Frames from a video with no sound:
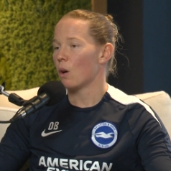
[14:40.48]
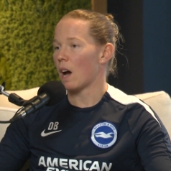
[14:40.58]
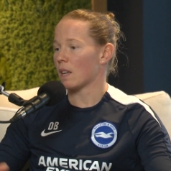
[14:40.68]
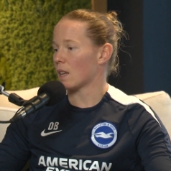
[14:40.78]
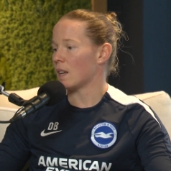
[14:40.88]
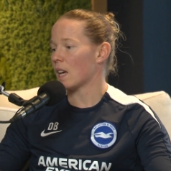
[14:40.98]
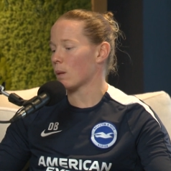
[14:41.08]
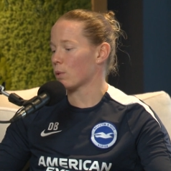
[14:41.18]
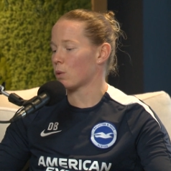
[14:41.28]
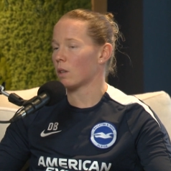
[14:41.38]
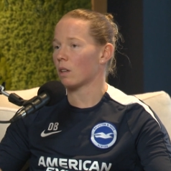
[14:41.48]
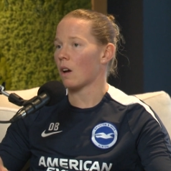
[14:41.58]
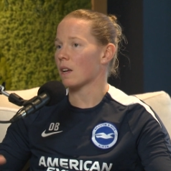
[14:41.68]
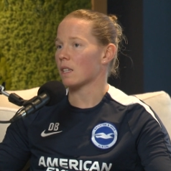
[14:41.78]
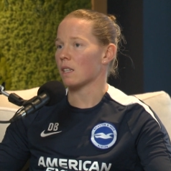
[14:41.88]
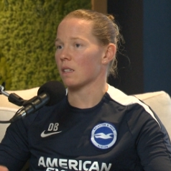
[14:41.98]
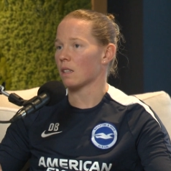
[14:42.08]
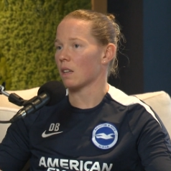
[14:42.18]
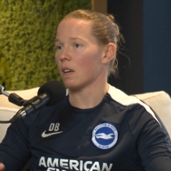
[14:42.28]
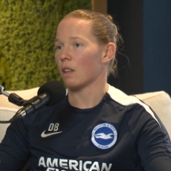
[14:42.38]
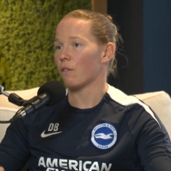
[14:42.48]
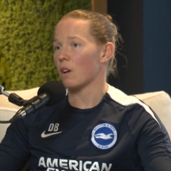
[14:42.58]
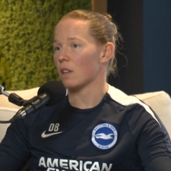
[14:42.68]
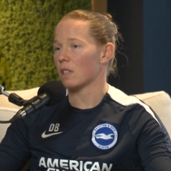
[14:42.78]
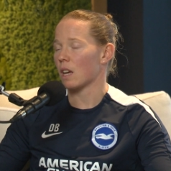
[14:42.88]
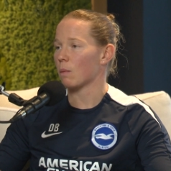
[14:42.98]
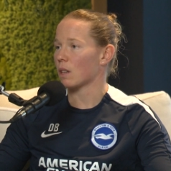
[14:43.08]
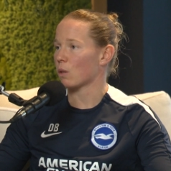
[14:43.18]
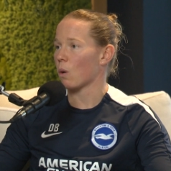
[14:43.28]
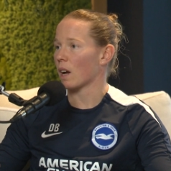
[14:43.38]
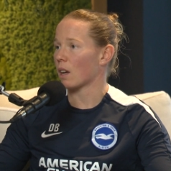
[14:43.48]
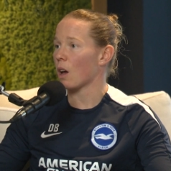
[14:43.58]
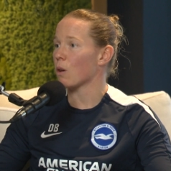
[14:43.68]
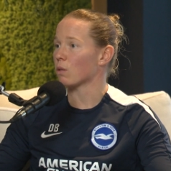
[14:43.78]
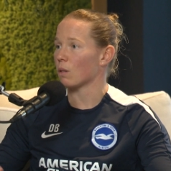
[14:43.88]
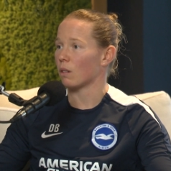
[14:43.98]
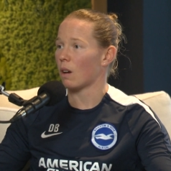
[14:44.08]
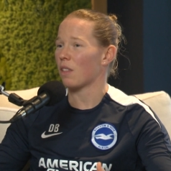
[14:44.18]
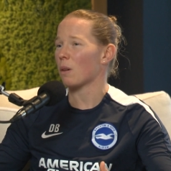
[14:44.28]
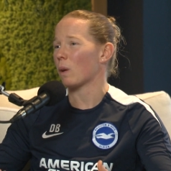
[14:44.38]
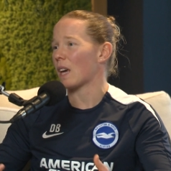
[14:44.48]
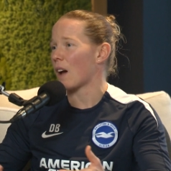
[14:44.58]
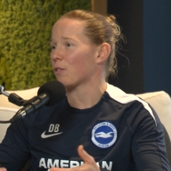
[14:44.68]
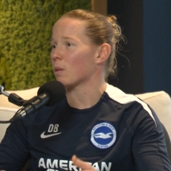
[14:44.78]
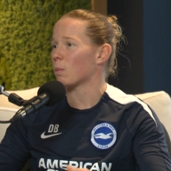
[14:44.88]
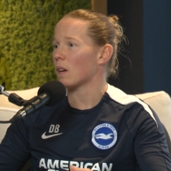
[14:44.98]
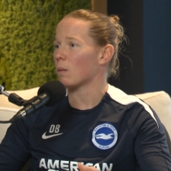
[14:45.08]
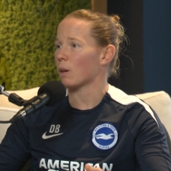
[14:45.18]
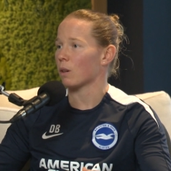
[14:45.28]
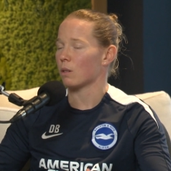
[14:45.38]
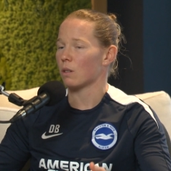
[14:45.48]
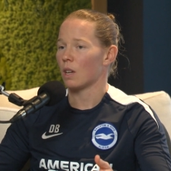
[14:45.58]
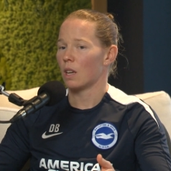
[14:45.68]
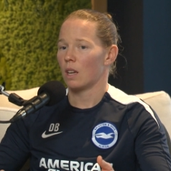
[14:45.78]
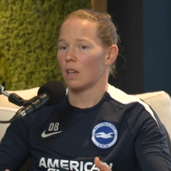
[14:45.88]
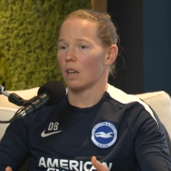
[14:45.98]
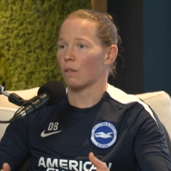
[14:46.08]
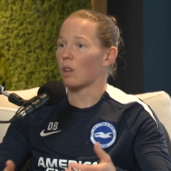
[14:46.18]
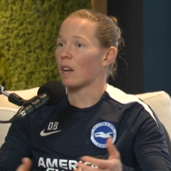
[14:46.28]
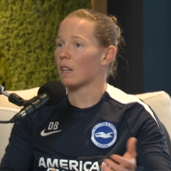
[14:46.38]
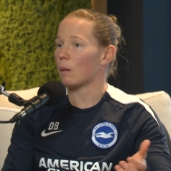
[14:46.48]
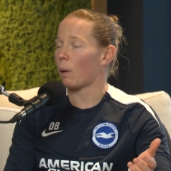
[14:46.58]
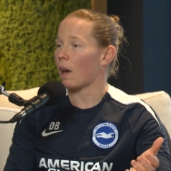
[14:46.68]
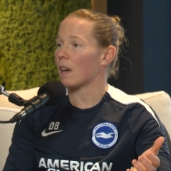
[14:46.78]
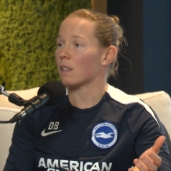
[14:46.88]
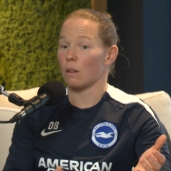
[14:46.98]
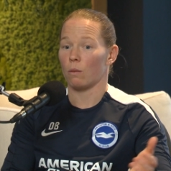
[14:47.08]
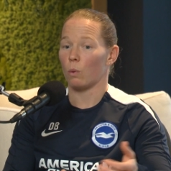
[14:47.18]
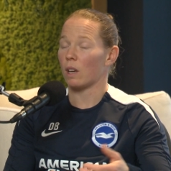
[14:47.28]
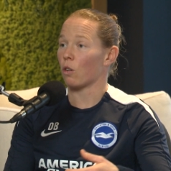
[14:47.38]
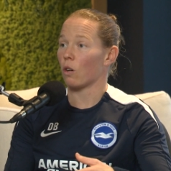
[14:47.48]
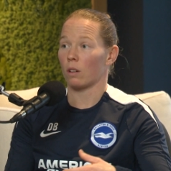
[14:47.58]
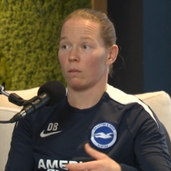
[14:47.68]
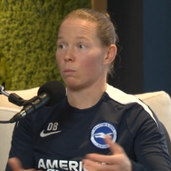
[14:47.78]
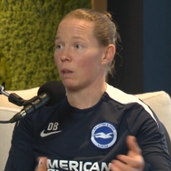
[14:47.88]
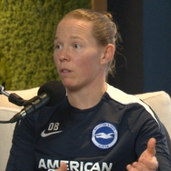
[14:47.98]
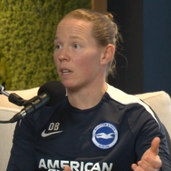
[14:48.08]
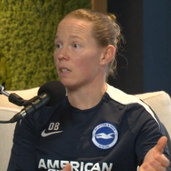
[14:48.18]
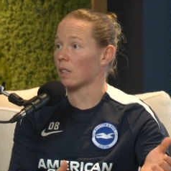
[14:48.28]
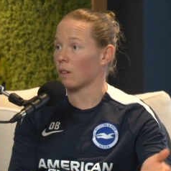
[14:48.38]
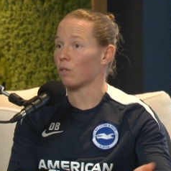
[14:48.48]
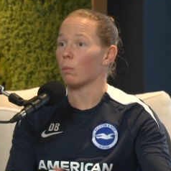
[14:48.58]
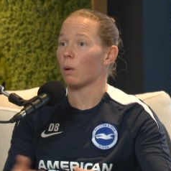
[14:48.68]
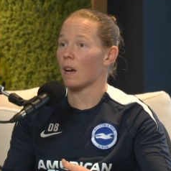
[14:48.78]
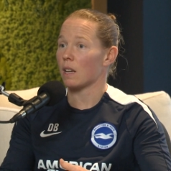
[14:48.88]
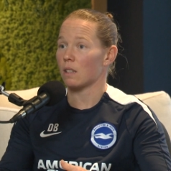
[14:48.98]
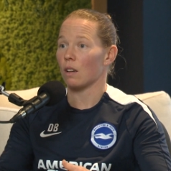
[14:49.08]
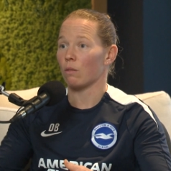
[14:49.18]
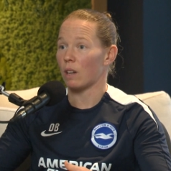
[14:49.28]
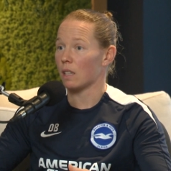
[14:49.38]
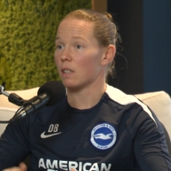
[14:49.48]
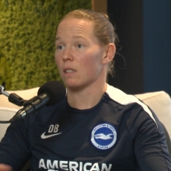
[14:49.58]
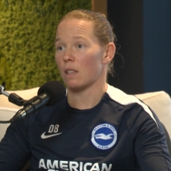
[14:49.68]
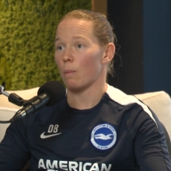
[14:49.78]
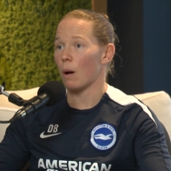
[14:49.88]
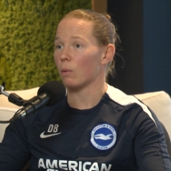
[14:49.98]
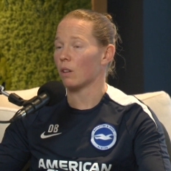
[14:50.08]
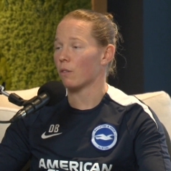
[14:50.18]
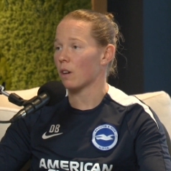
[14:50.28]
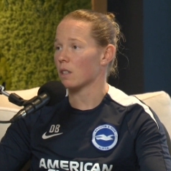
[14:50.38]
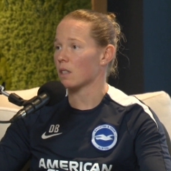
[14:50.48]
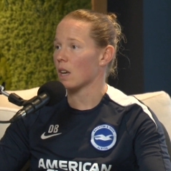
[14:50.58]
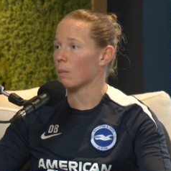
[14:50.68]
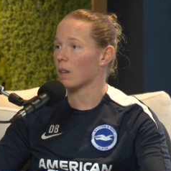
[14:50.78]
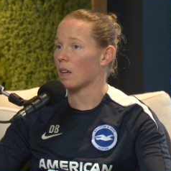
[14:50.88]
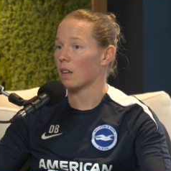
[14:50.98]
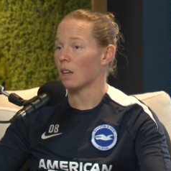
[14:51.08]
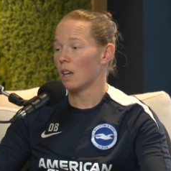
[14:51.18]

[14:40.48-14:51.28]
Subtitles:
as a link between the 19s and the first team, it's quite close. And I think we have to be, because if they need players, then we got to be ready to give them players that are ready to step up with the first team. And then